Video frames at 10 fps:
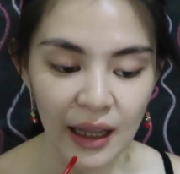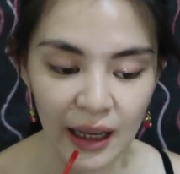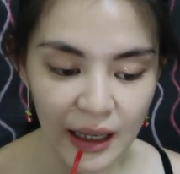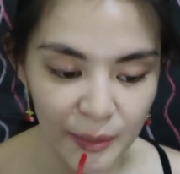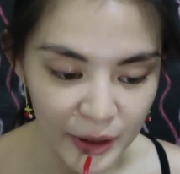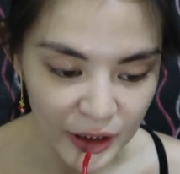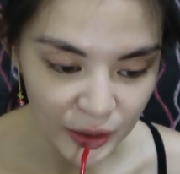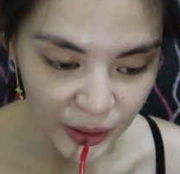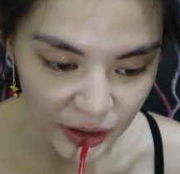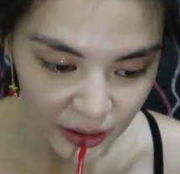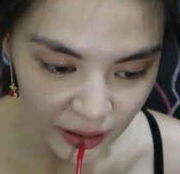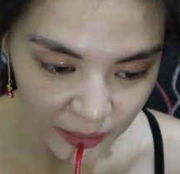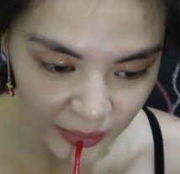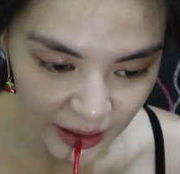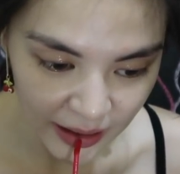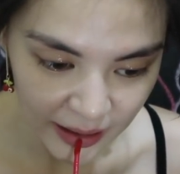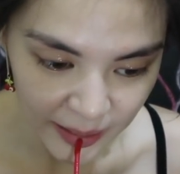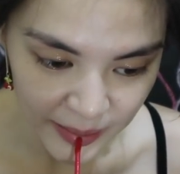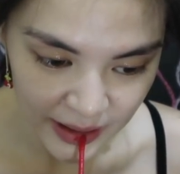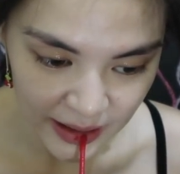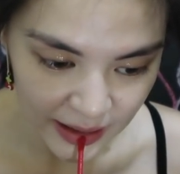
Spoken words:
And I'm gonna swatch it on my lips.